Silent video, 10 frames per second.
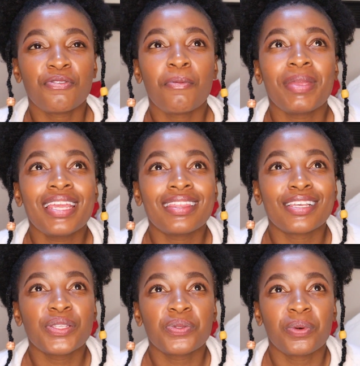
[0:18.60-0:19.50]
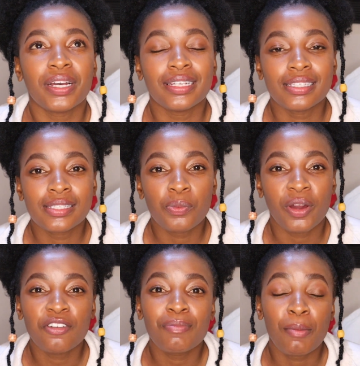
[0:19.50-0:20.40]
For me, this was
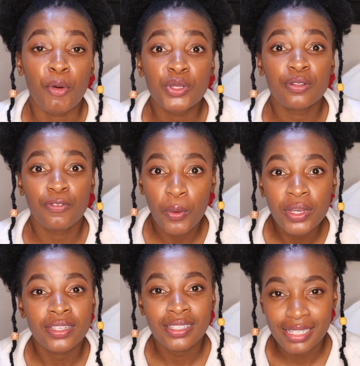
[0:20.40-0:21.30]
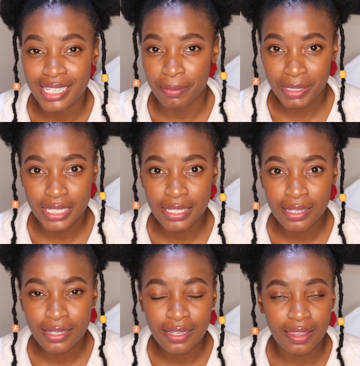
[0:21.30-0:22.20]
one of my most focused exam
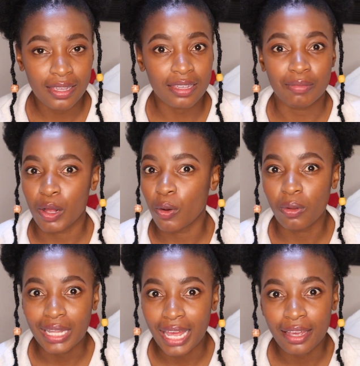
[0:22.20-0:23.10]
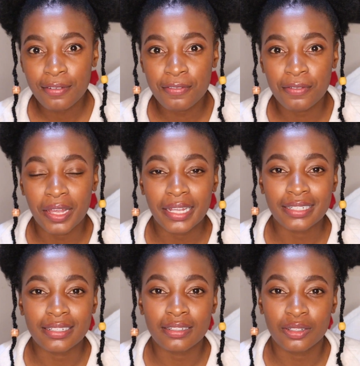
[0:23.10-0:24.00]
seasons, I think, in my whole life.
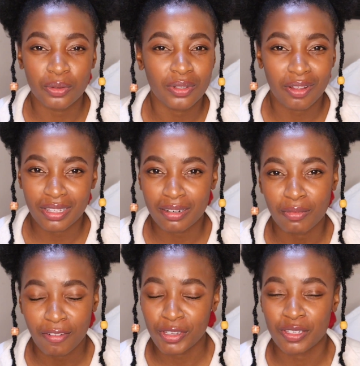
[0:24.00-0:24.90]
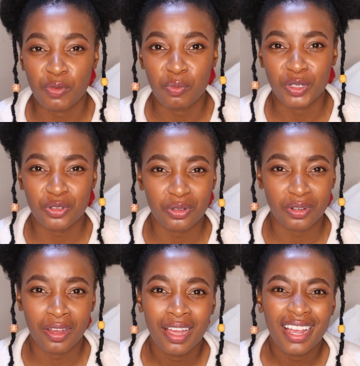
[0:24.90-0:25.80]
And now that I'm obviously more
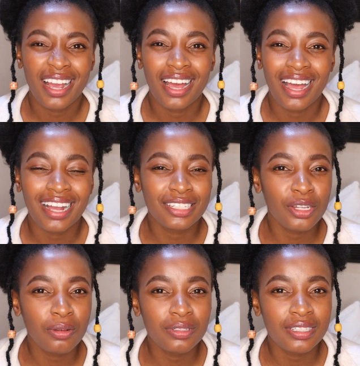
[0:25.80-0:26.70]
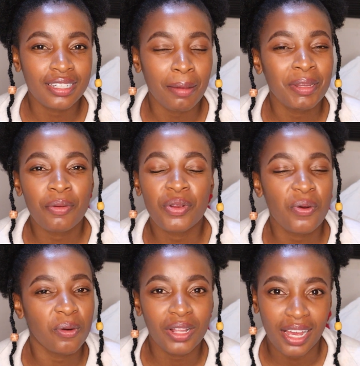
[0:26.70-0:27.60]
mature, I
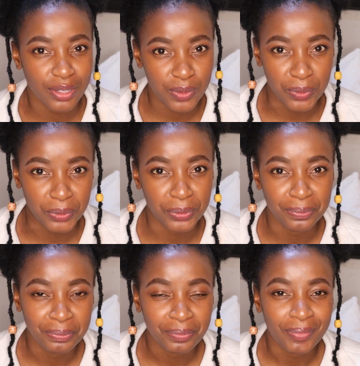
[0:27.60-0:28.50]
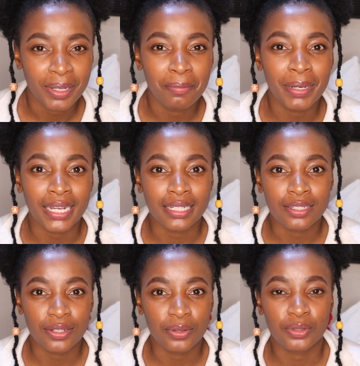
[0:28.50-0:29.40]
recall high school, but
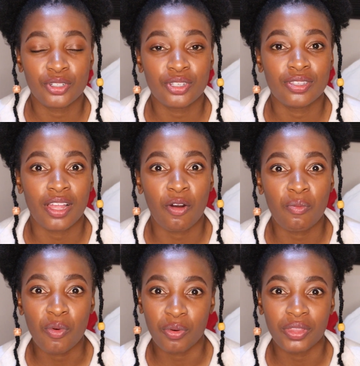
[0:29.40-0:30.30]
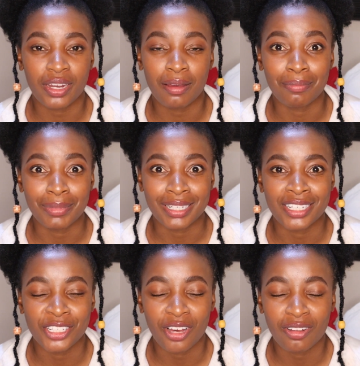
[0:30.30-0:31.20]
just now more than I'm an
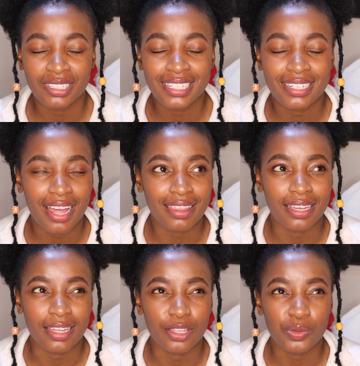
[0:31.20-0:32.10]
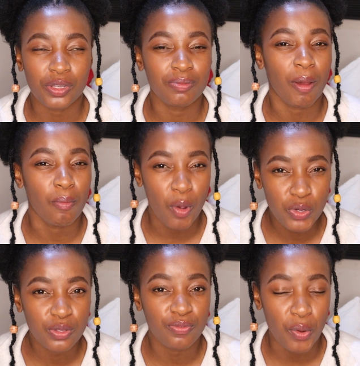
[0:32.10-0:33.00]
adult, I think this was my
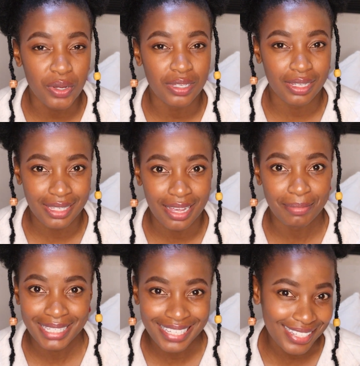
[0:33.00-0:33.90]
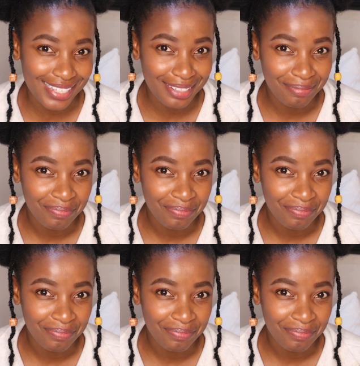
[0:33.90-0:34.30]
most focused exam season.